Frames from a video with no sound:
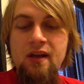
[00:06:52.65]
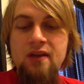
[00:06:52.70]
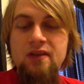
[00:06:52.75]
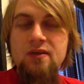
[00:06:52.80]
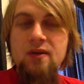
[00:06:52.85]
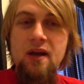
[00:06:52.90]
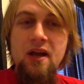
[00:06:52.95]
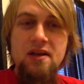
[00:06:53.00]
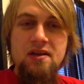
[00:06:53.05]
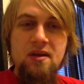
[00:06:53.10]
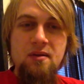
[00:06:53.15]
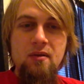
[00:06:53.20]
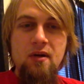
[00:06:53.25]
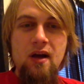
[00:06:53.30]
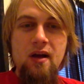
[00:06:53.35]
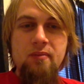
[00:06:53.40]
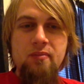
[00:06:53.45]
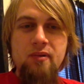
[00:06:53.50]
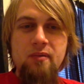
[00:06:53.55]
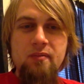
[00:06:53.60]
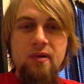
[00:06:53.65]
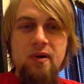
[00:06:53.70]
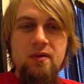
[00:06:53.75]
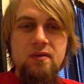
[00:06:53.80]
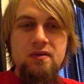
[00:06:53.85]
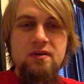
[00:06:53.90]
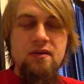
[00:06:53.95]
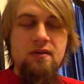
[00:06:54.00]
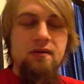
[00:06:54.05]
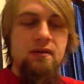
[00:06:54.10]
So I guess I
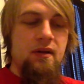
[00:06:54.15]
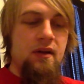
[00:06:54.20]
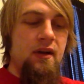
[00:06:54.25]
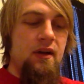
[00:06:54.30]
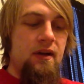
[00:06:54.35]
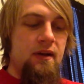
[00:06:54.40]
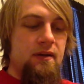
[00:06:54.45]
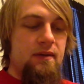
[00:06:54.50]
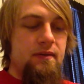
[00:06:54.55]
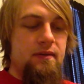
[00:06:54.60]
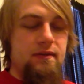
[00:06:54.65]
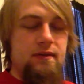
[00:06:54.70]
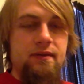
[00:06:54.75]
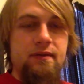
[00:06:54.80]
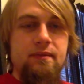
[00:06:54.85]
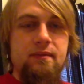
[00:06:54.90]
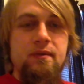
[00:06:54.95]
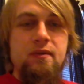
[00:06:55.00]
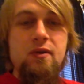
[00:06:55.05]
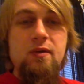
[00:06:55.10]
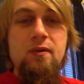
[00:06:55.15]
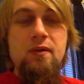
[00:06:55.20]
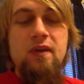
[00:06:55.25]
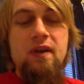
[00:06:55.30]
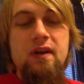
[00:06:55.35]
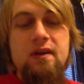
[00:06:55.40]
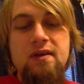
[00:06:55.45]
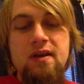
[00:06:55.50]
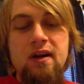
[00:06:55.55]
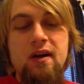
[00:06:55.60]
proposed two
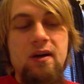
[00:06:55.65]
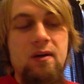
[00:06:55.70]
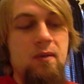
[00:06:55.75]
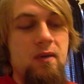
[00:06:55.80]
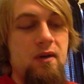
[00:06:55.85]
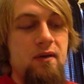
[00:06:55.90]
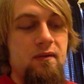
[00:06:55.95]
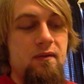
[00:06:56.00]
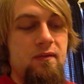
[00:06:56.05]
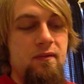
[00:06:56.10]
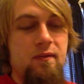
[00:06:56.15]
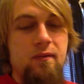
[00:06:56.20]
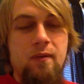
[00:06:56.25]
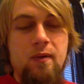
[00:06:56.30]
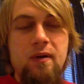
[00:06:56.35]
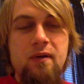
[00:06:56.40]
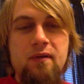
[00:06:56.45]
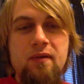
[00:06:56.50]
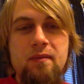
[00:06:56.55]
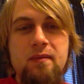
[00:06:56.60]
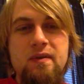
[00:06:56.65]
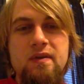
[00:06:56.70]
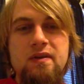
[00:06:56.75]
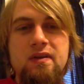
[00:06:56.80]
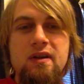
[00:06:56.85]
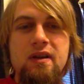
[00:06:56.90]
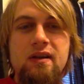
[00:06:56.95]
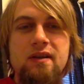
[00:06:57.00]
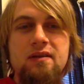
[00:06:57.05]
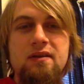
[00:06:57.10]
things here. One of them
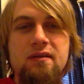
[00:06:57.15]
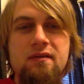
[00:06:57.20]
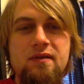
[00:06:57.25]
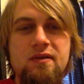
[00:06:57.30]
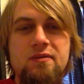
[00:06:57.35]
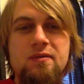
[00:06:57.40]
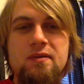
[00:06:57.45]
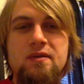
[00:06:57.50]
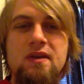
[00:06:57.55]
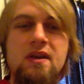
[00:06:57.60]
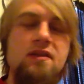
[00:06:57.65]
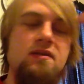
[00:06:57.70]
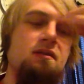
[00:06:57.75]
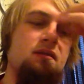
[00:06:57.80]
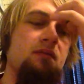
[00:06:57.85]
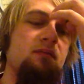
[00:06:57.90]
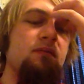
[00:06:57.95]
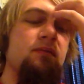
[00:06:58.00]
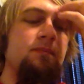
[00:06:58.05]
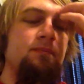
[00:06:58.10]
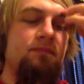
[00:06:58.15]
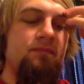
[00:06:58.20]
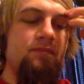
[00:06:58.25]
is the visualization of